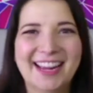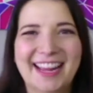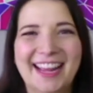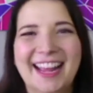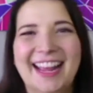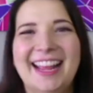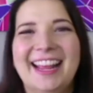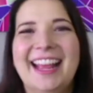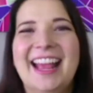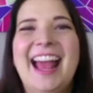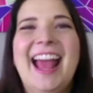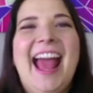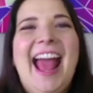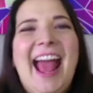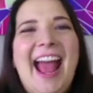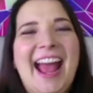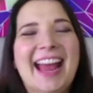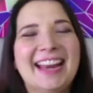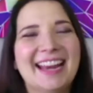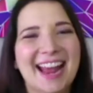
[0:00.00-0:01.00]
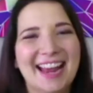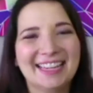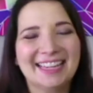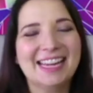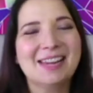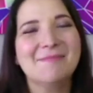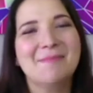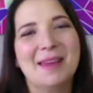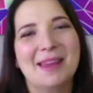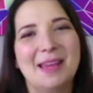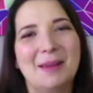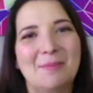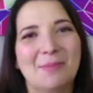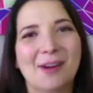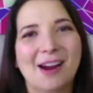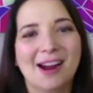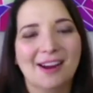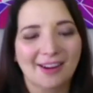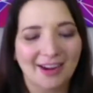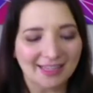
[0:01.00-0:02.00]
and, and, keep making
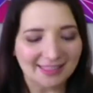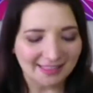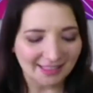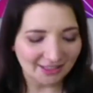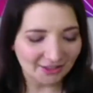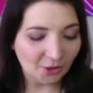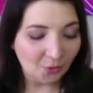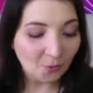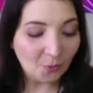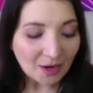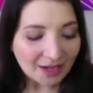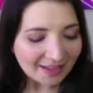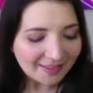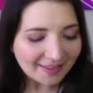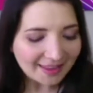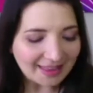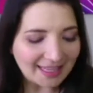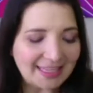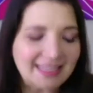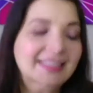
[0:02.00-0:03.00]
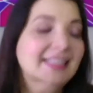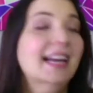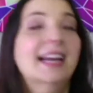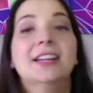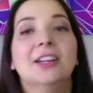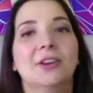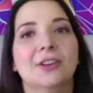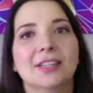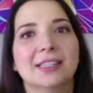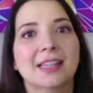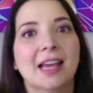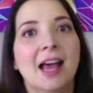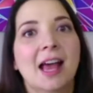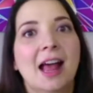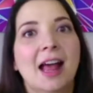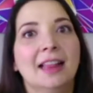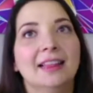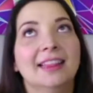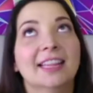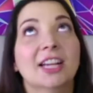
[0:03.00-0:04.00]
progress so one of the things that i noticed
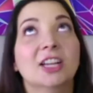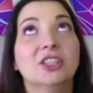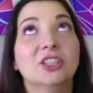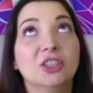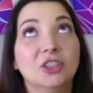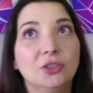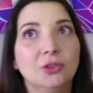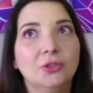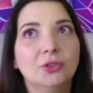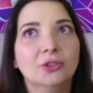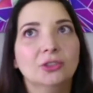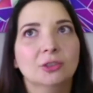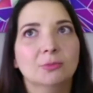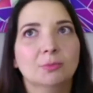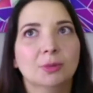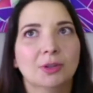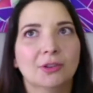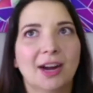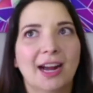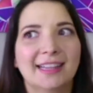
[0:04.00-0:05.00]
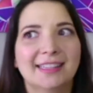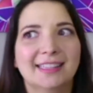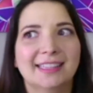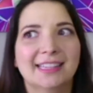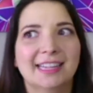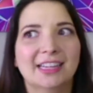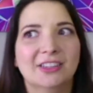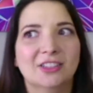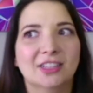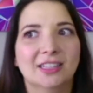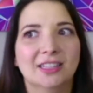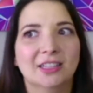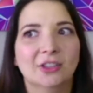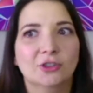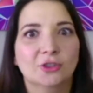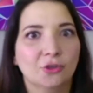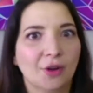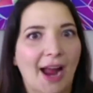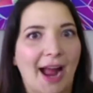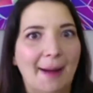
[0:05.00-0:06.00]
like a huge procrastination
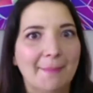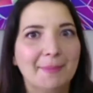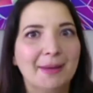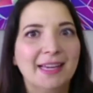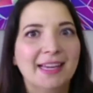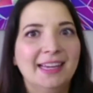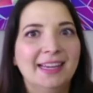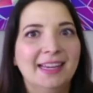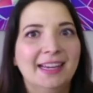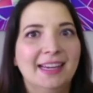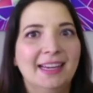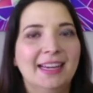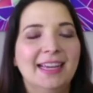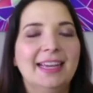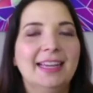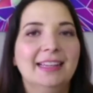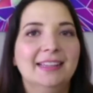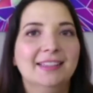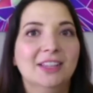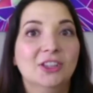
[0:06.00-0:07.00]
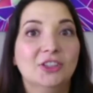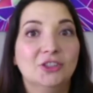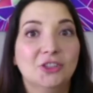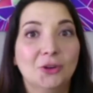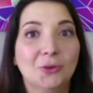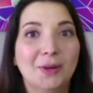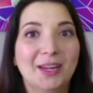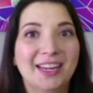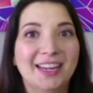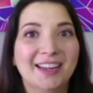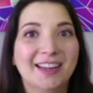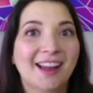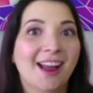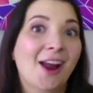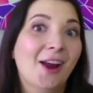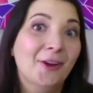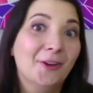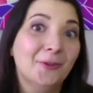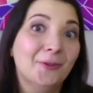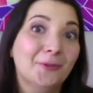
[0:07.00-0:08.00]
trap is doing
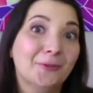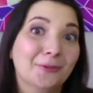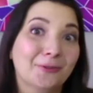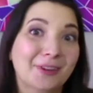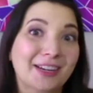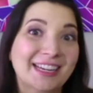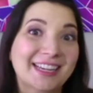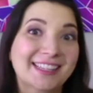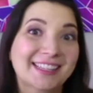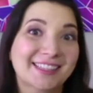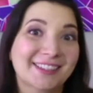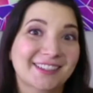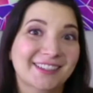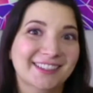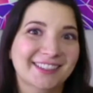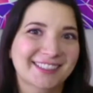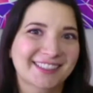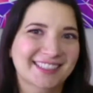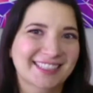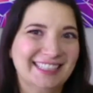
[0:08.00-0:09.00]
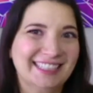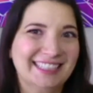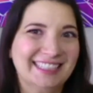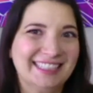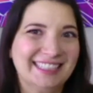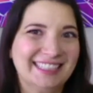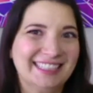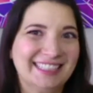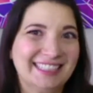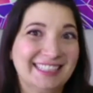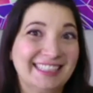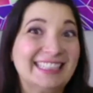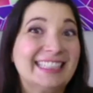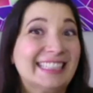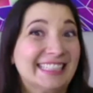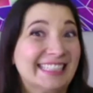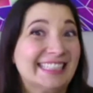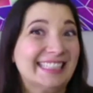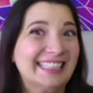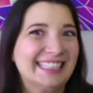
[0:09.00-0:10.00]
research
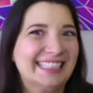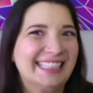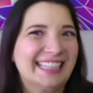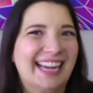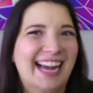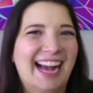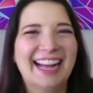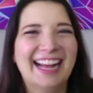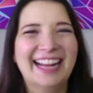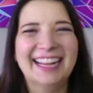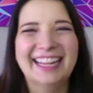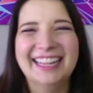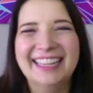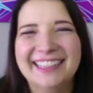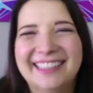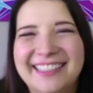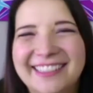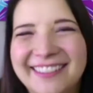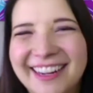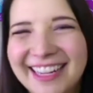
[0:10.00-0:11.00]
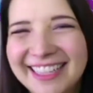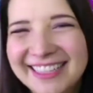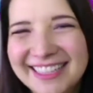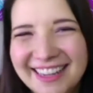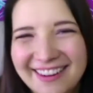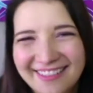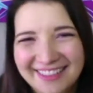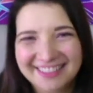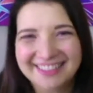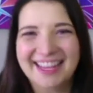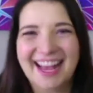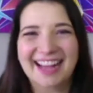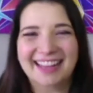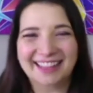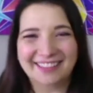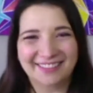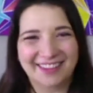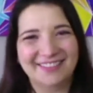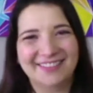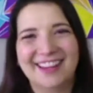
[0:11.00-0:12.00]
yeah you guys know exactly
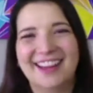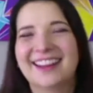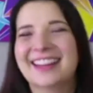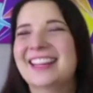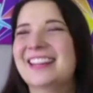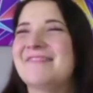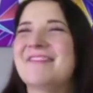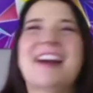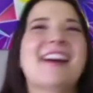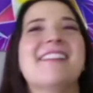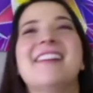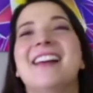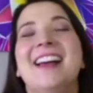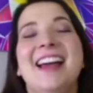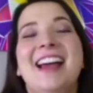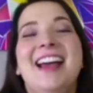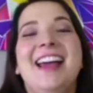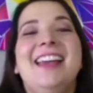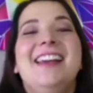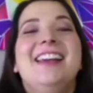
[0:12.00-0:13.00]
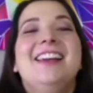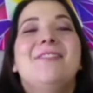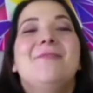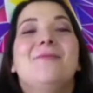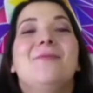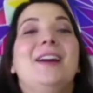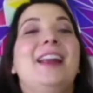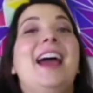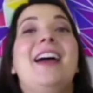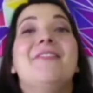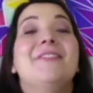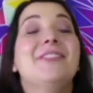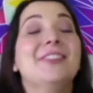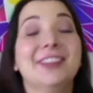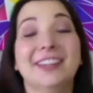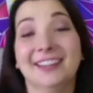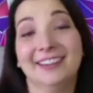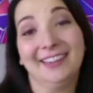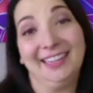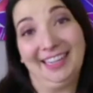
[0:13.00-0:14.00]
what i'm talking about
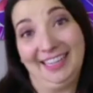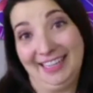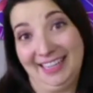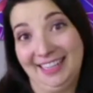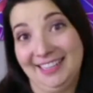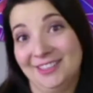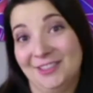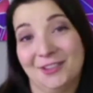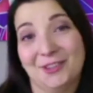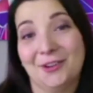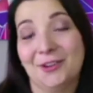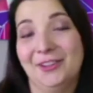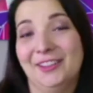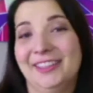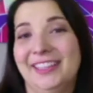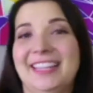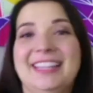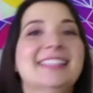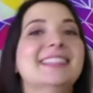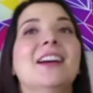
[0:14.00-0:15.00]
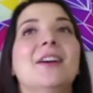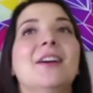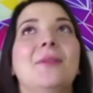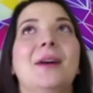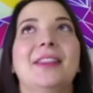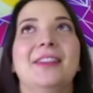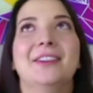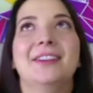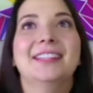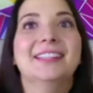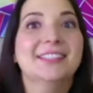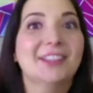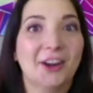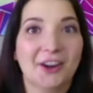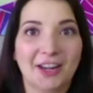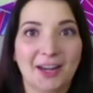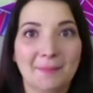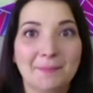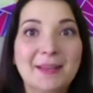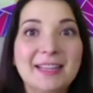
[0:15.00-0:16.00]
whatever it is your goal is whether it's
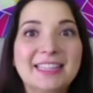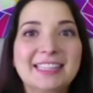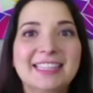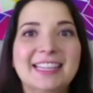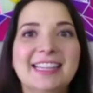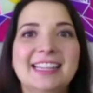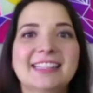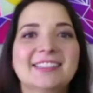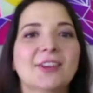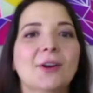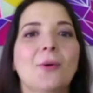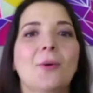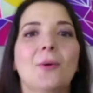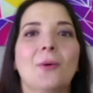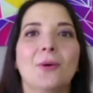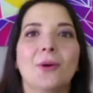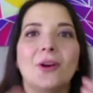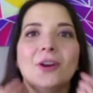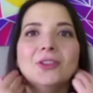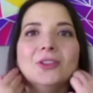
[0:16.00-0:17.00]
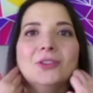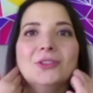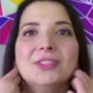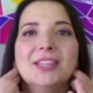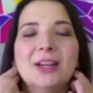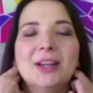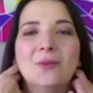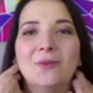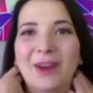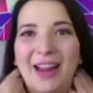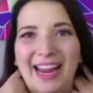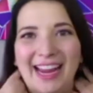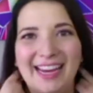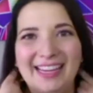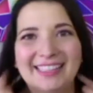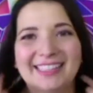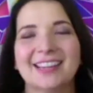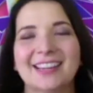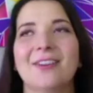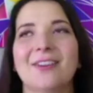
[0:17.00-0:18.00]
starting a business or losing
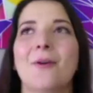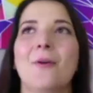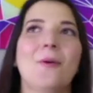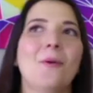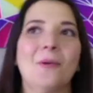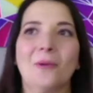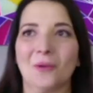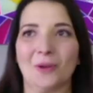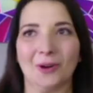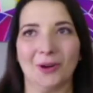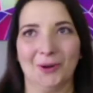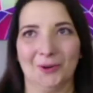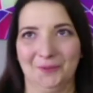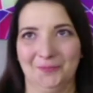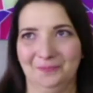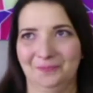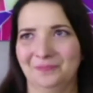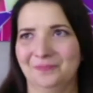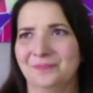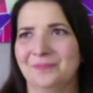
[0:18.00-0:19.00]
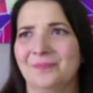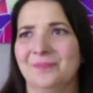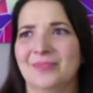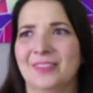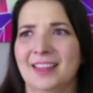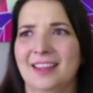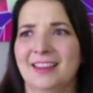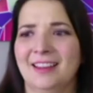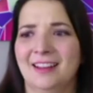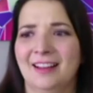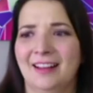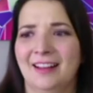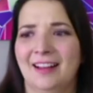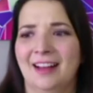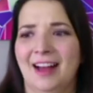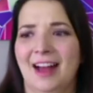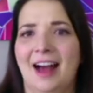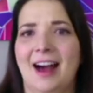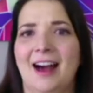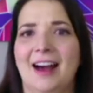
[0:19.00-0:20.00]
weight or
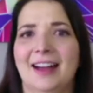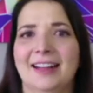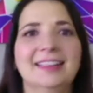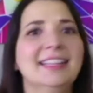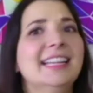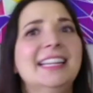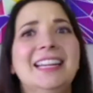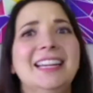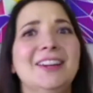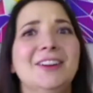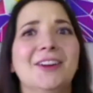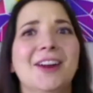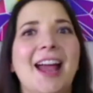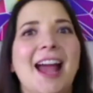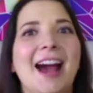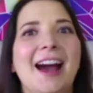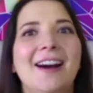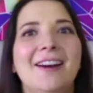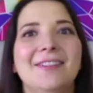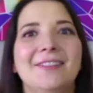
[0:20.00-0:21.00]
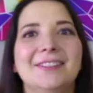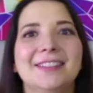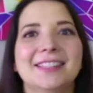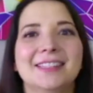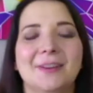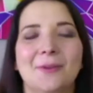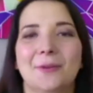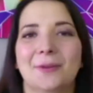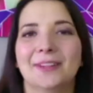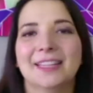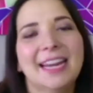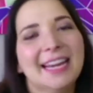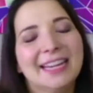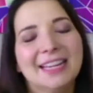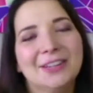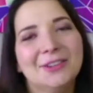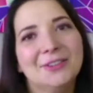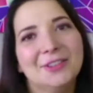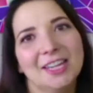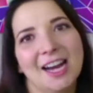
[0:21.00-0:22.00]
uh, cleaning your house or getting
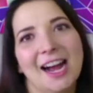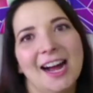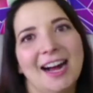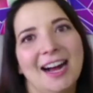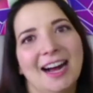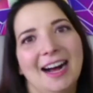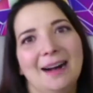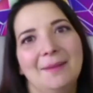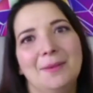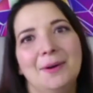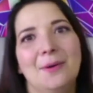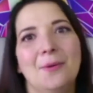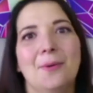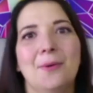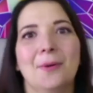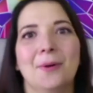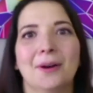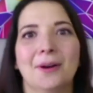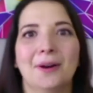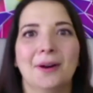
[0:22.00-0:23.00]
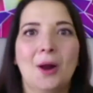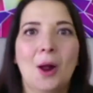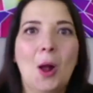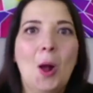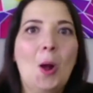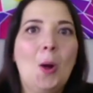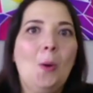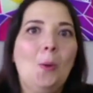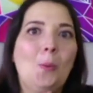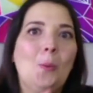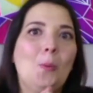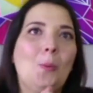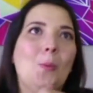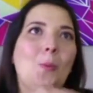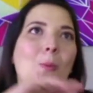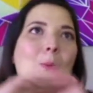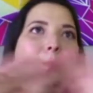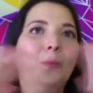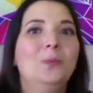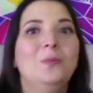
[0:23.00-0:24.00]
a new job or
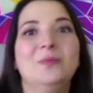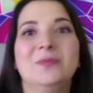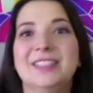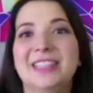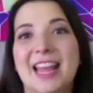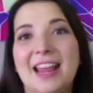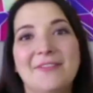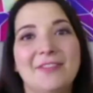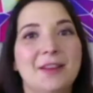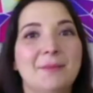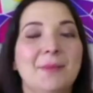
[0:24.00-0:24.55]
saving